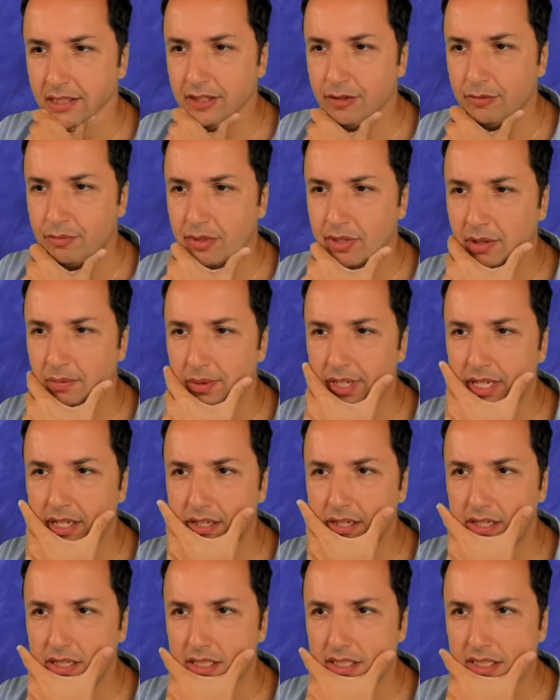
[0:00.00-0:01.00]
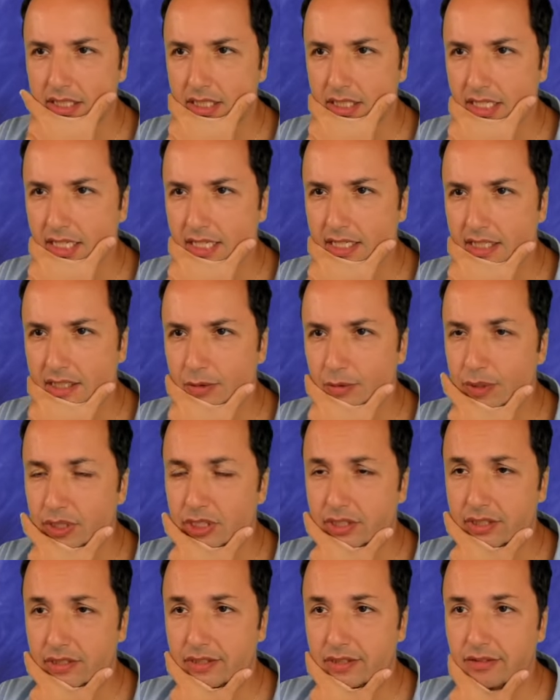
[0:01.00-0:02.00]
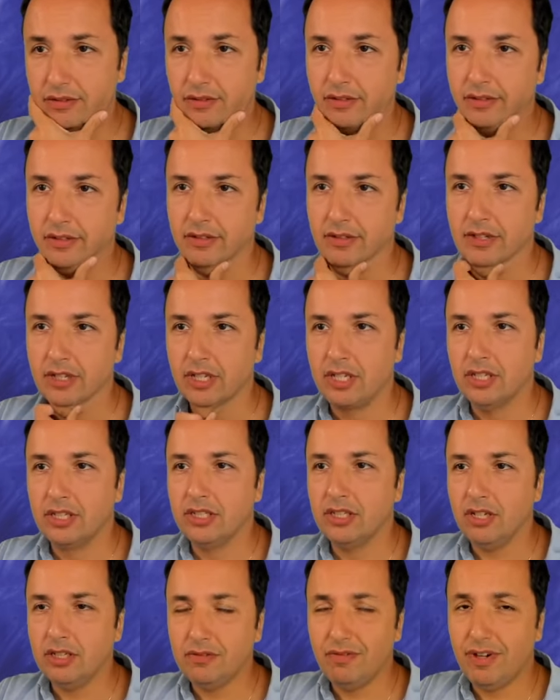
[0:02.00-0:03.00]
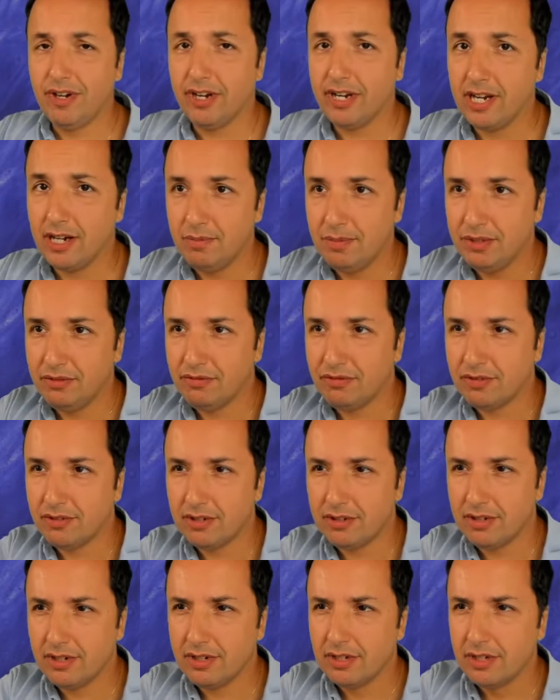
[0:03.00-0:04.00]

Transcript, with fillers: Probably he didn't see it, which is not very common for